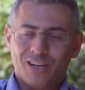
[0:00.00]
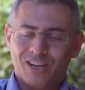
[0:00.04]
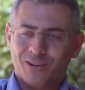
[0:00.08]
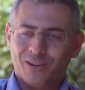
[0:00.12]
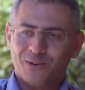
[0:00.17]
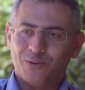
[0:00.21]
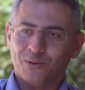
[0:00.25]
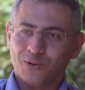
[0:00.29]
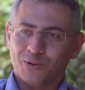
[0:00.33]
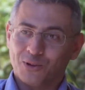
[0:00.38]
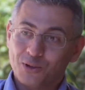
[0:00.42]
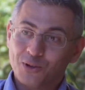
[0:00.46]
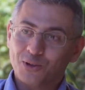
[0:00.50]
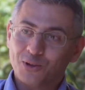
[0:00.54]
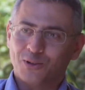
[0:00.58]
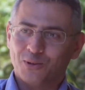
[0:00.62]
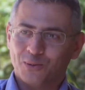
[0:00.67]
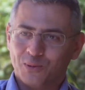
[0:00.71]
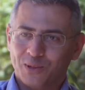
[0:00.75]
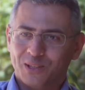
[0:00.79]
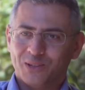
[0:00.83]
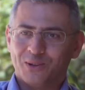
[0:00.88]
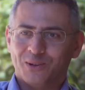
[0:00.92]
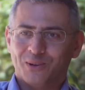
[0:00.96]
What should
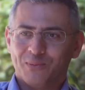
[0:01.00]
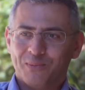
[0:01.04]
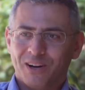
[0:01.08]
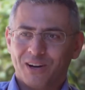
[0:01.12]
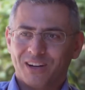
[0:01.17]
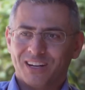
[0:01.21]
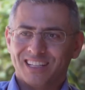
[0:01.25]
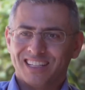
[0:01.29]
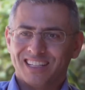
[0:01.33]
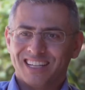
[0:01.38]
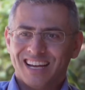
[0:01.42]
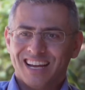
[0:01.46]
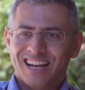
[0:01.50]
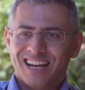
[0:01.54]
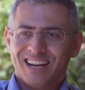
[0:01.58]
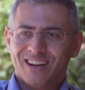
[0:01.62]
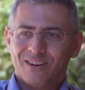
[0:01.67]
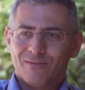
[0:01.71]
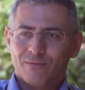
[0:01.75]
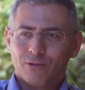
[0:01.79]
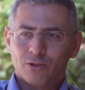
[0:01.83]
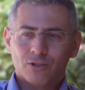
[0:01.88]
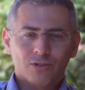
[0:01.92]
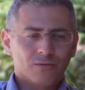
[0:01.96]
we do about it?
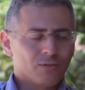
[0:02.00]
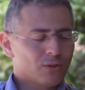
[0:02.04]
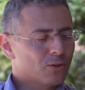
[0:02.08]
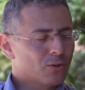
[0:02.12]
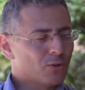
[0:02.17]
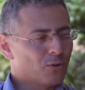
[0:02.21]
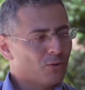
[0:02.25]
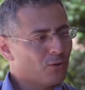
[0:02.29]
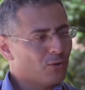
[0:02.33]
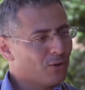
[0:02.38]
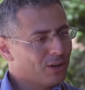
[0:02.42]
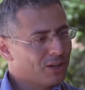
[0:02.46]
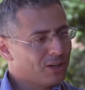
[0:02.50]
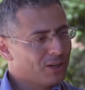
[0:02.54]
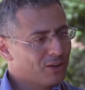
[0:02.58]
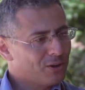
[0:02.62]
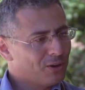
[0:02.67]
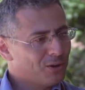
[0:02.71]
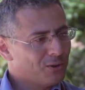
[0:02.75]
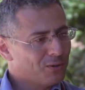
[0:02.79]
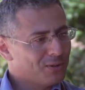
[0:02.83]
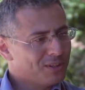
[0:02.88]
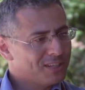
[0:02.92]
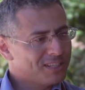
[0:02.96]
First of all,
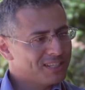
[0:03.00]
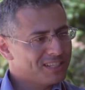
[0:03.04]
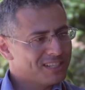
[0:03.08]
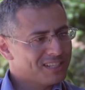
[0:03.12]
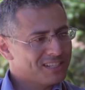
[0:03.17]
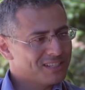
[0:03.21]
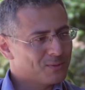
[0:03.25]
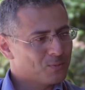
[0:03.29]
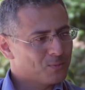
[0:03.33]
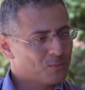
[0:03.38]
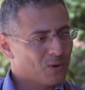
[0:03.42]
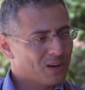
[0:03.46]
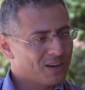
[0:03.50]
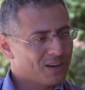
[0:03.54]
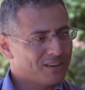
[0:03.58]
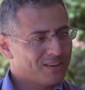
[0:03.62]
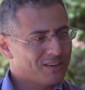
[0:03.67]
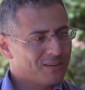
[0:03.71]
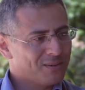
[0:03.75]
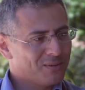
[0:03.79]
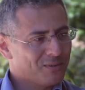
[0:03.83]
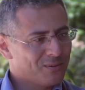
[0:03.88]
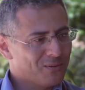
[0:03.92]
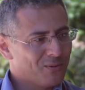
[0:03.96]
Corona. This is one